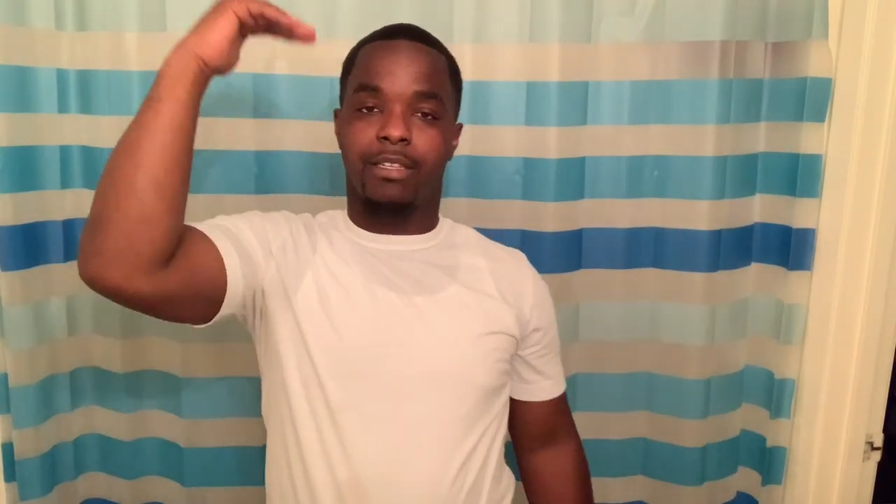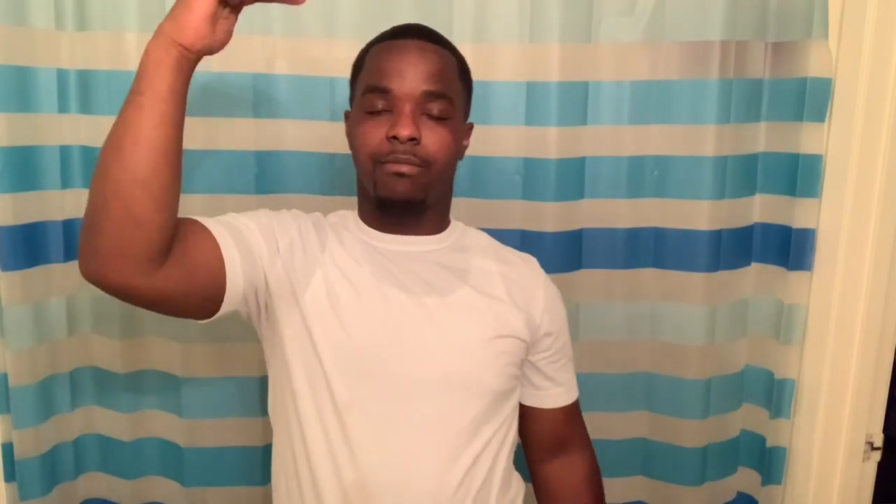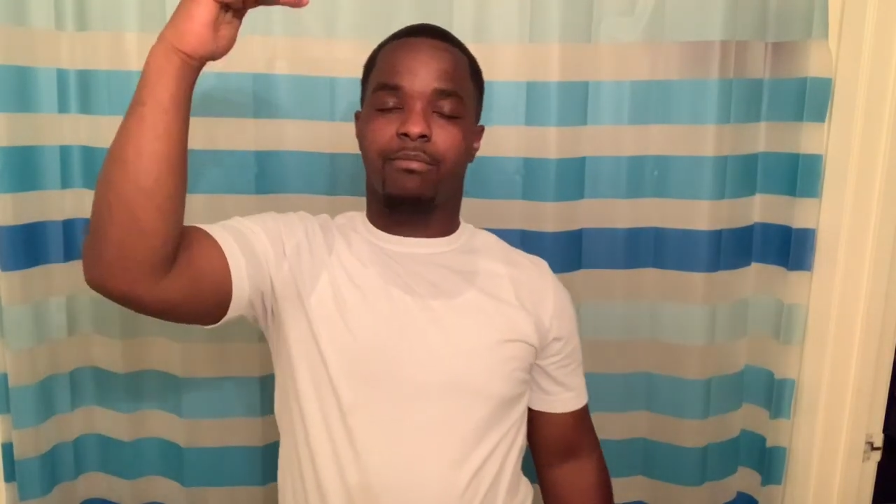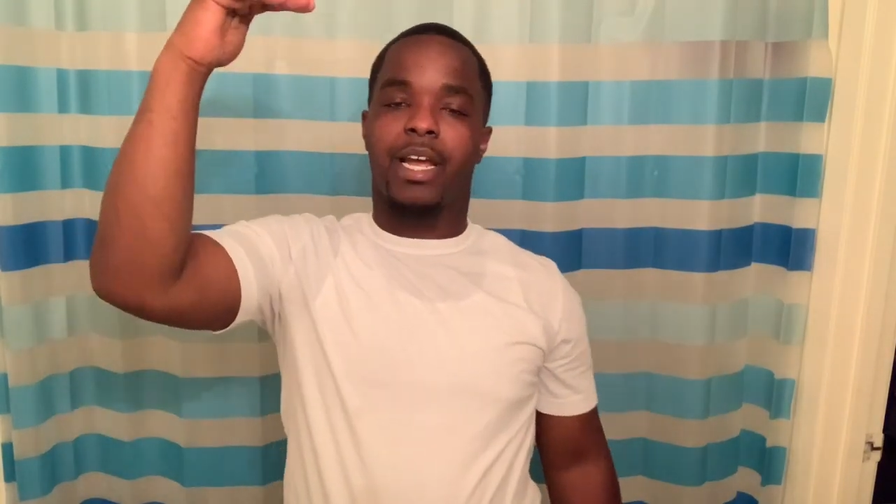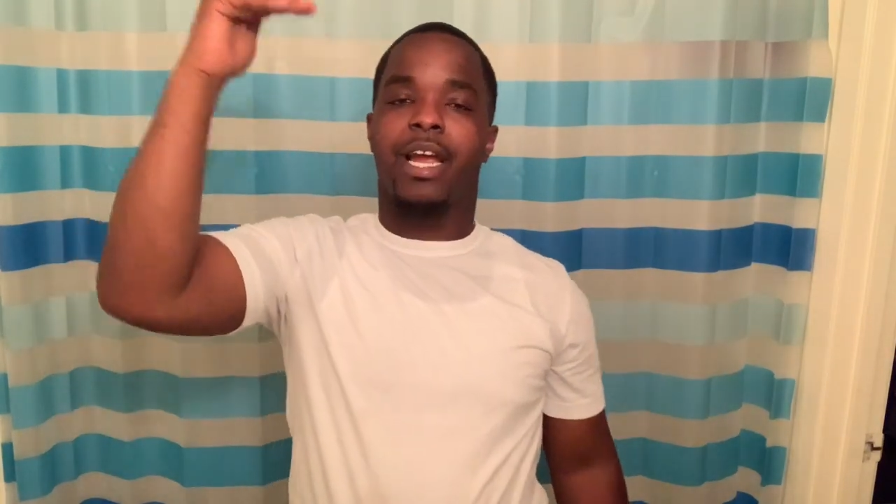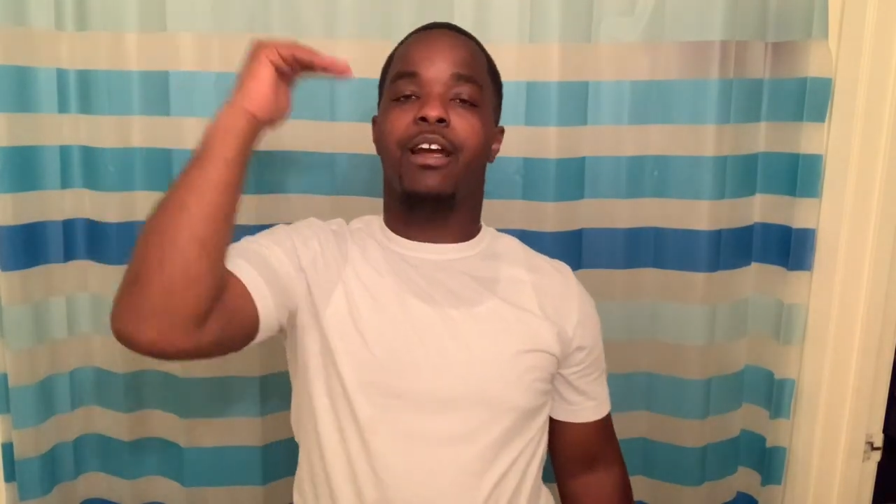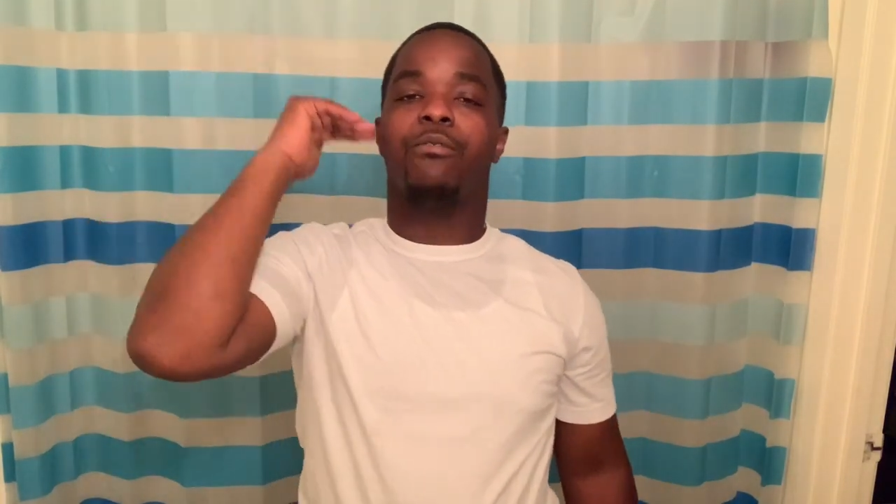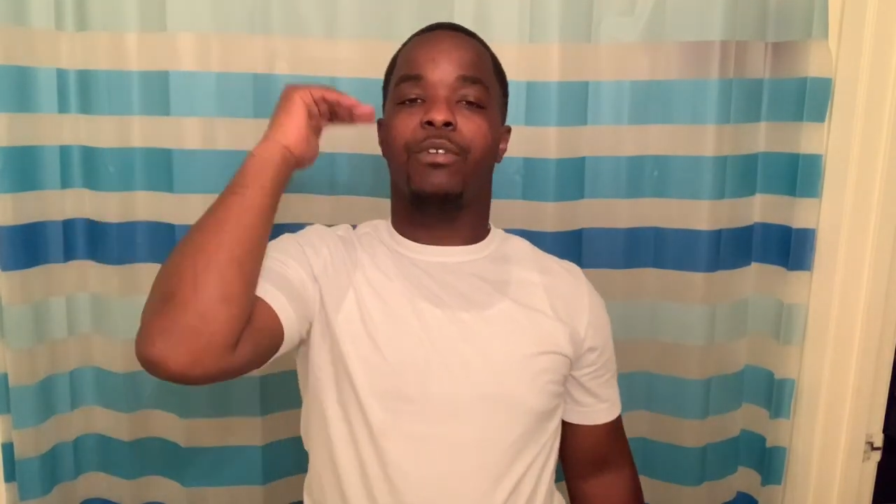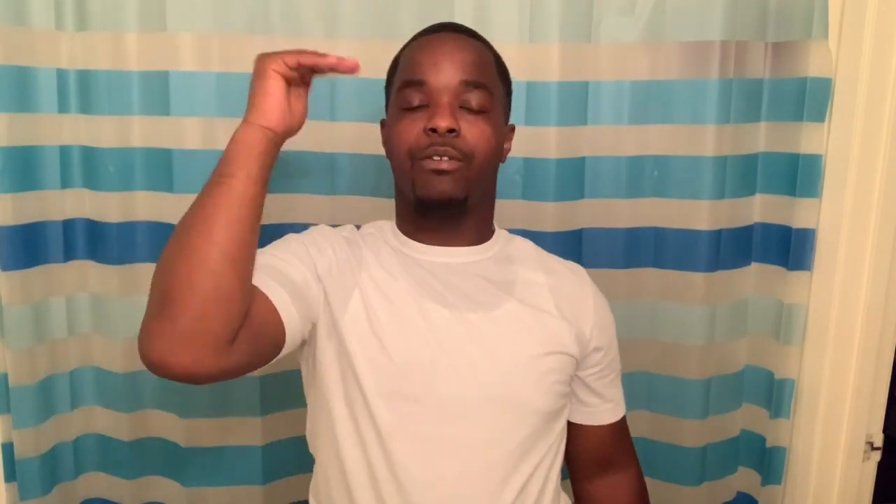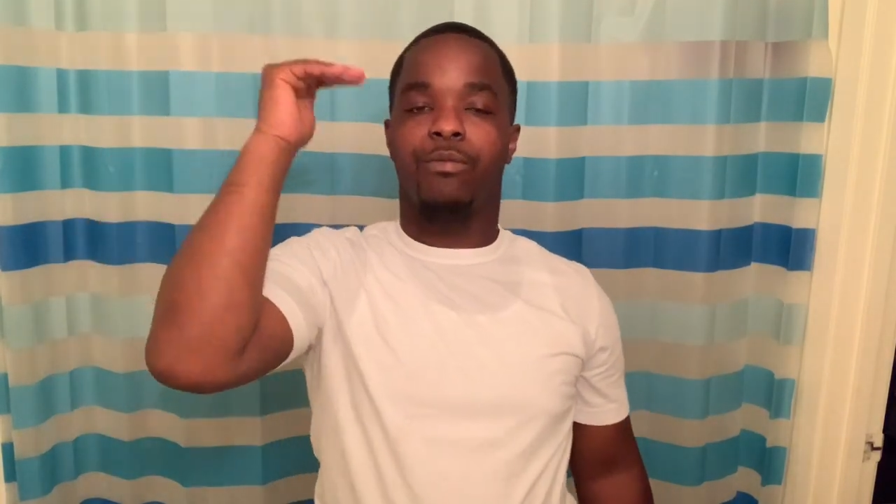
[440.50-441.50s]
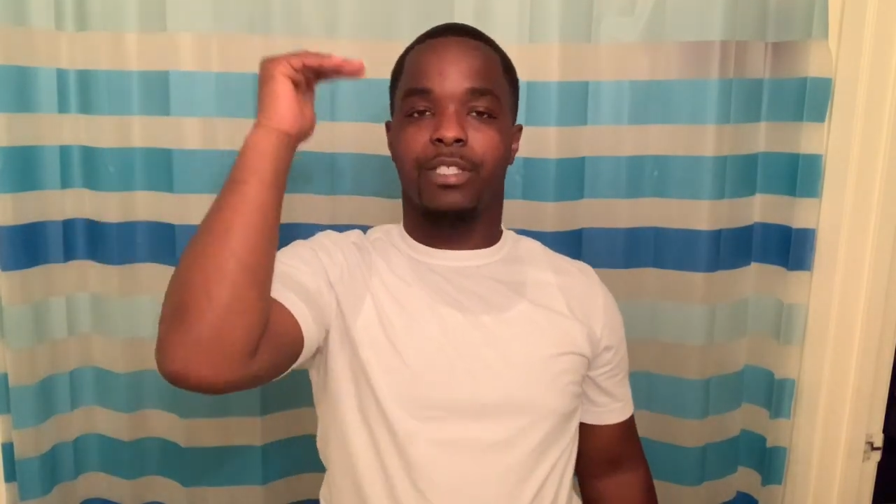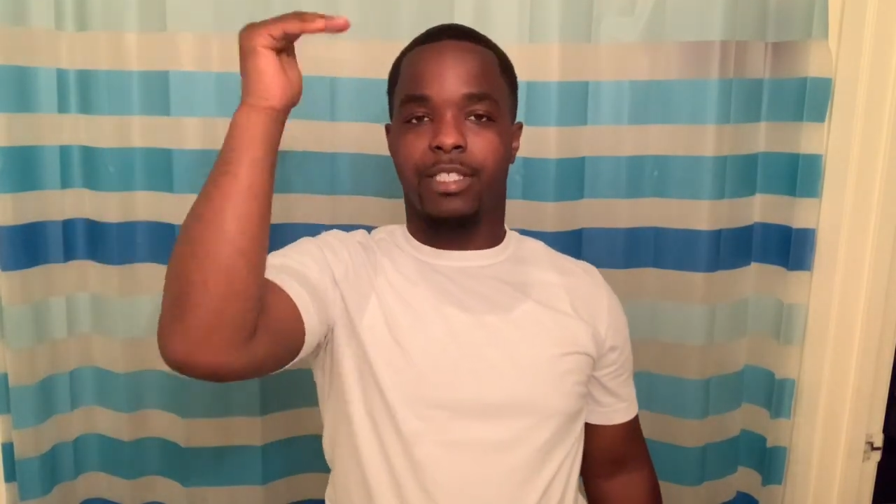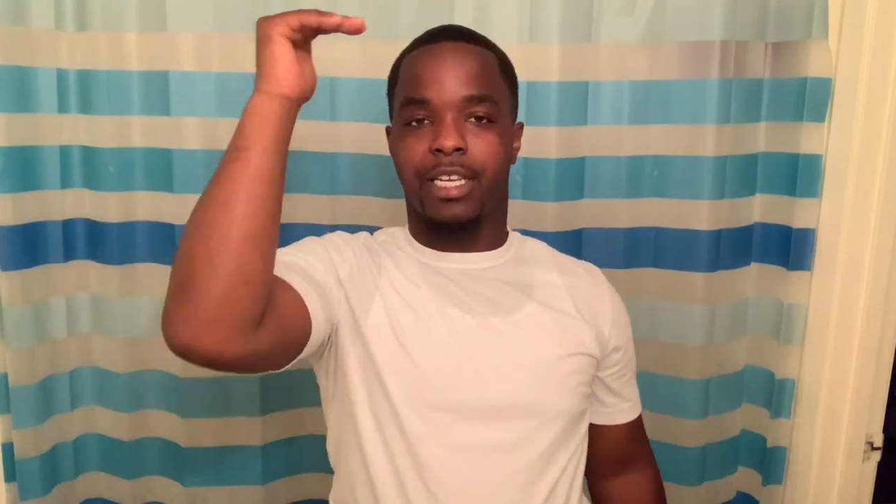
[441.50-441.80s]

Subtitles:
my hair wouldn't have went to the